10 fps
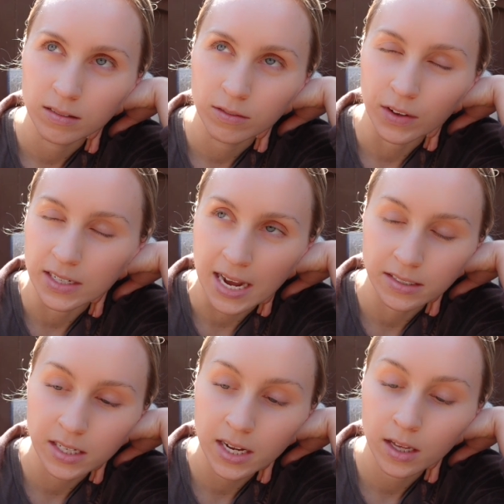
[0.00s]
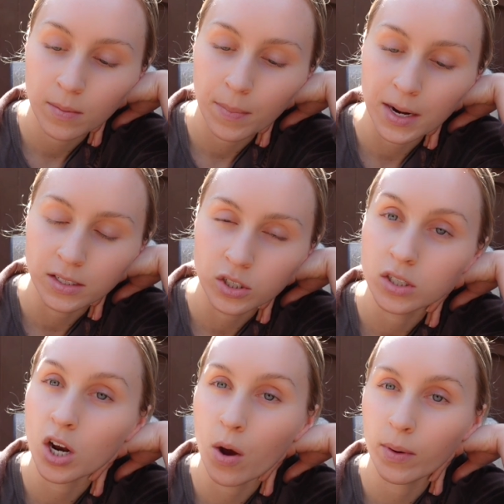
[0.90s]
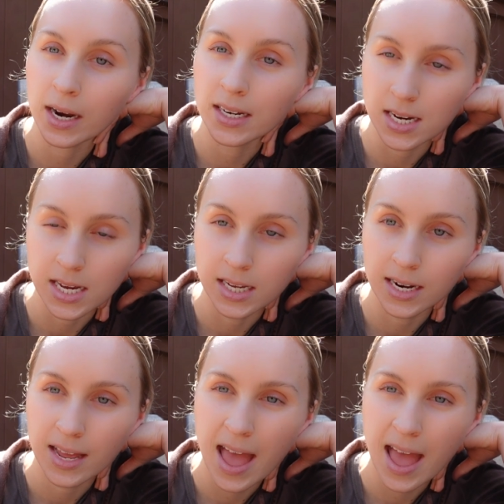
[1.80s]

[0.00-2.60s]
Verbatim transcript: fantastic, but it's just not what I need